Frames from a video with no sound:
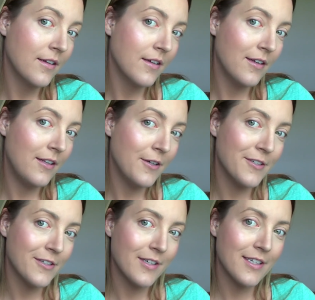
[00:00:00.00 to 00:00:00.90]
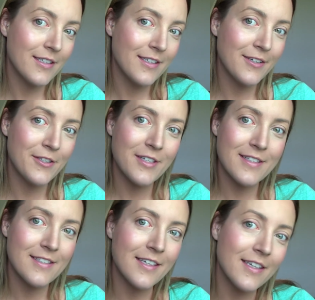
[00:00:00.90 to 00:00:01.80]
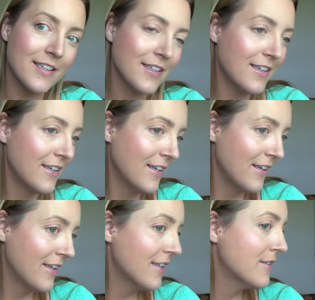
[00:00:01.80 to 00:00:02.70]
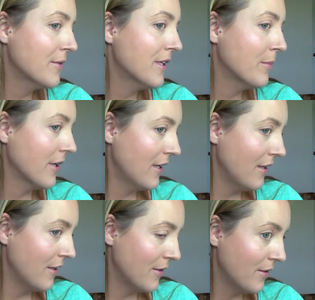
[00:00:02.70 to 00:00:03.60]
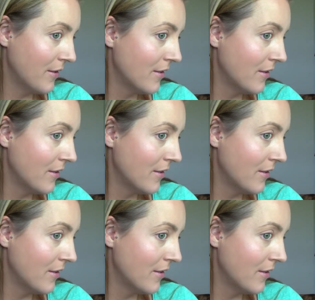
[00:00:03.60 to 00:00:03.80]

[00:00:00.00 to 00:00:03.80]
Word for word: glow to it. Oh, you can see it. That's really pretty though.